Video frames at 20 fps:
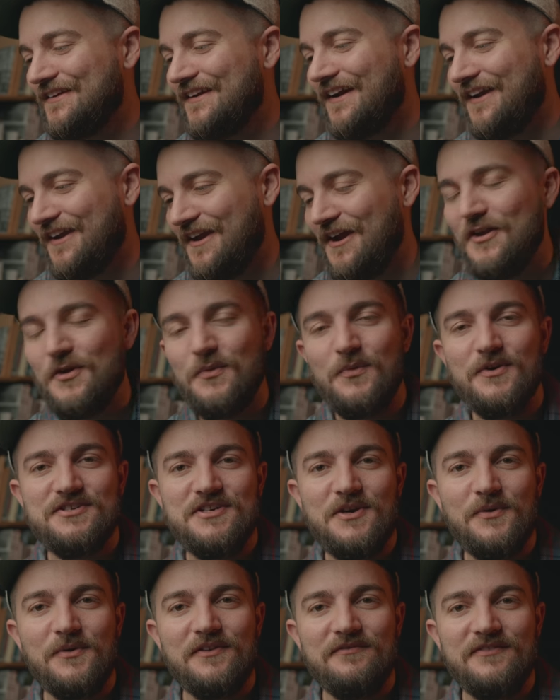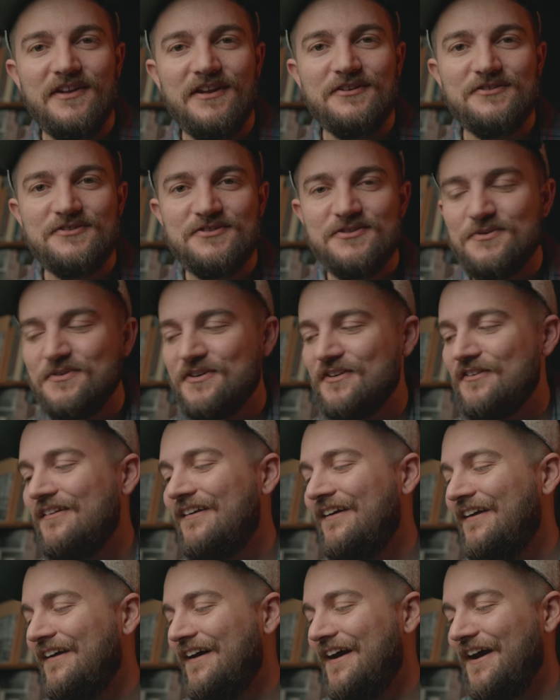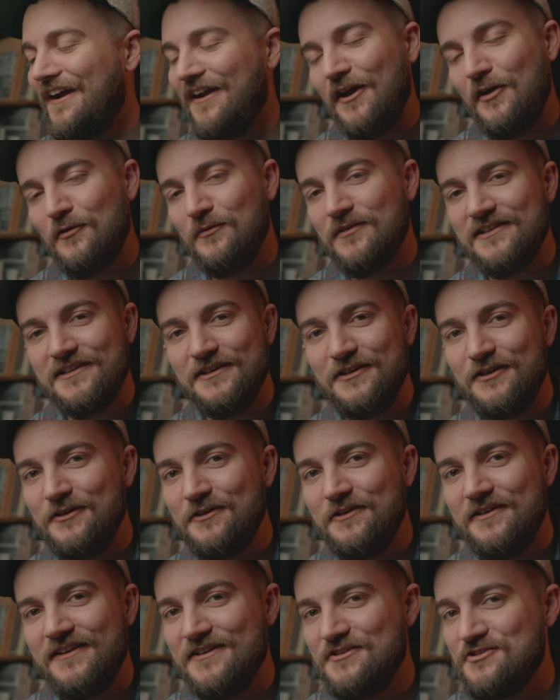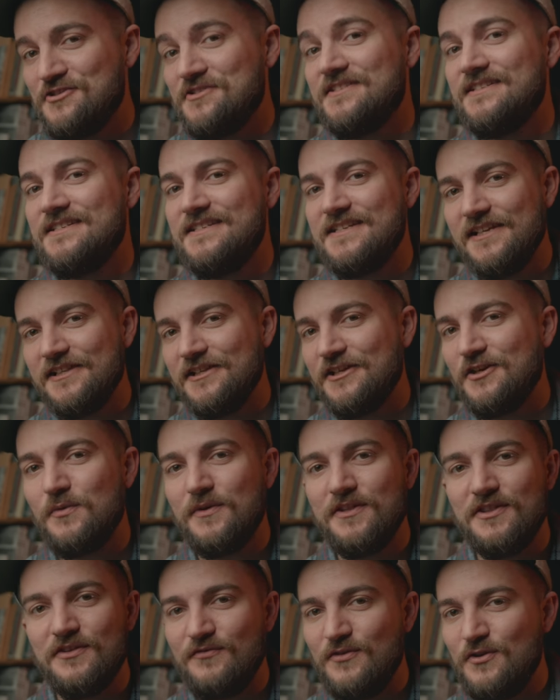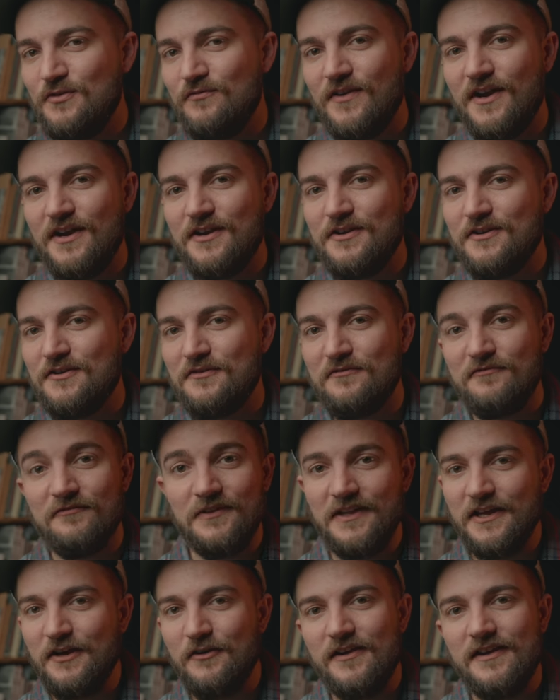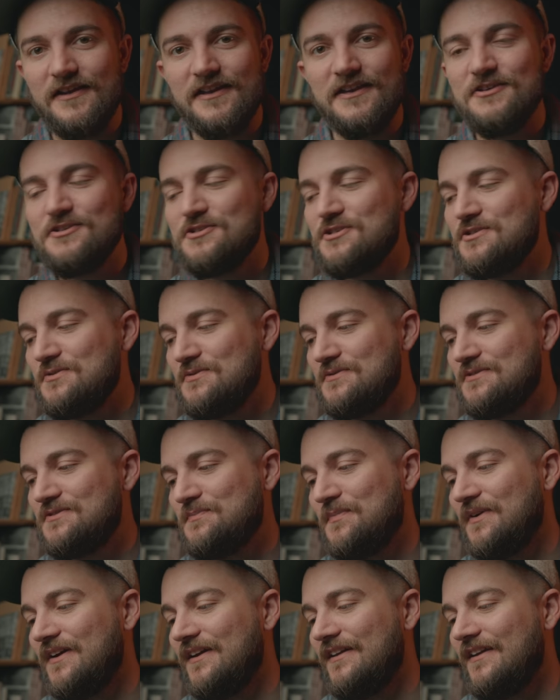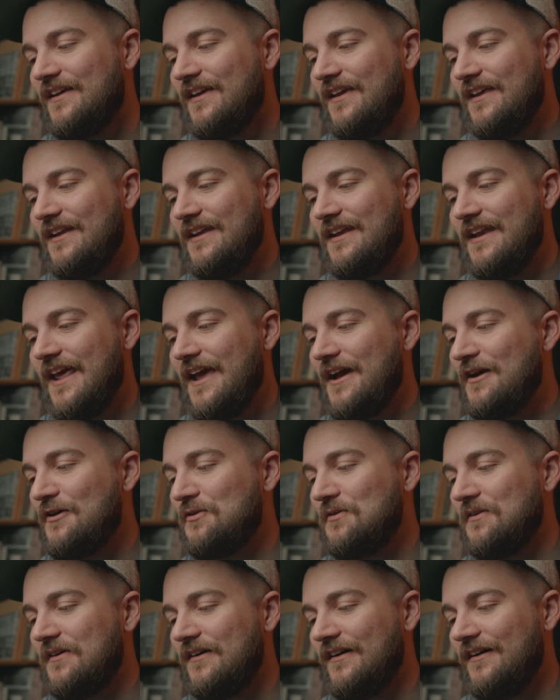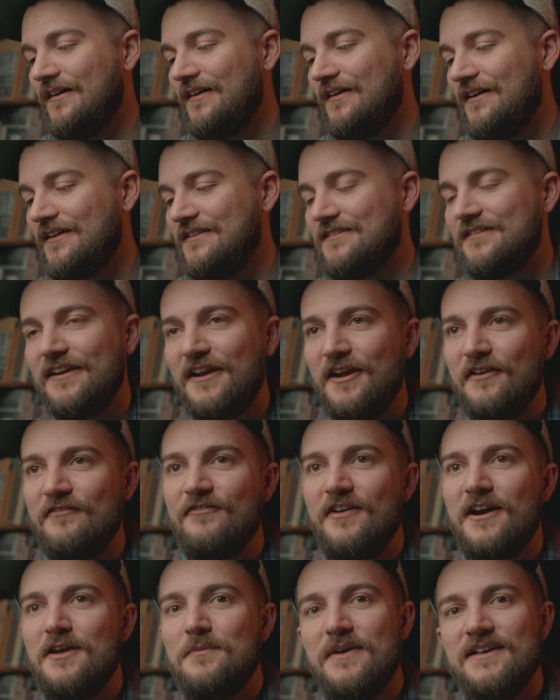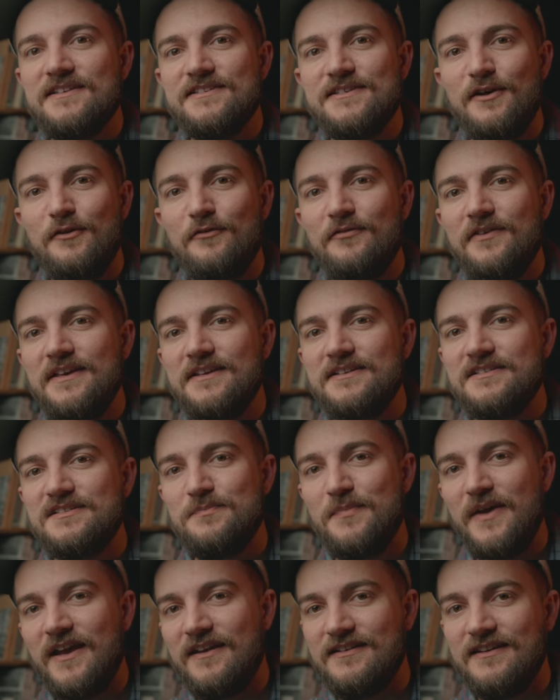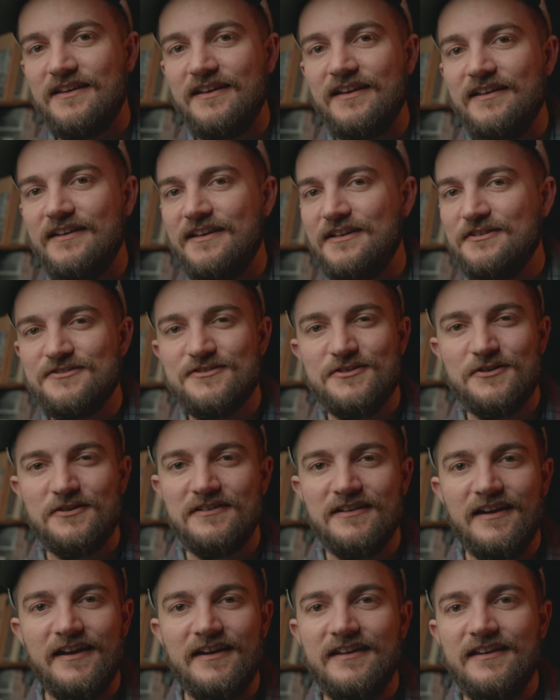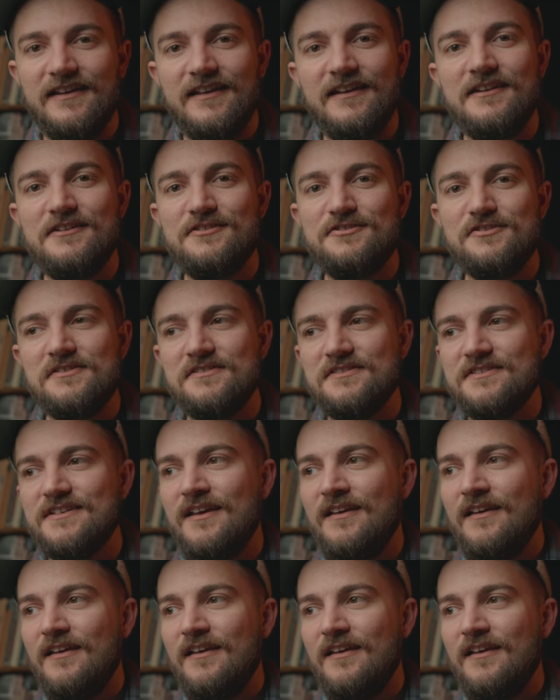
it. I kind of wish I would have done it sooner. I got really good at just dealing with the viewfinder flaring issues, but now it's like I find myself expecting it in certain lighting conditions.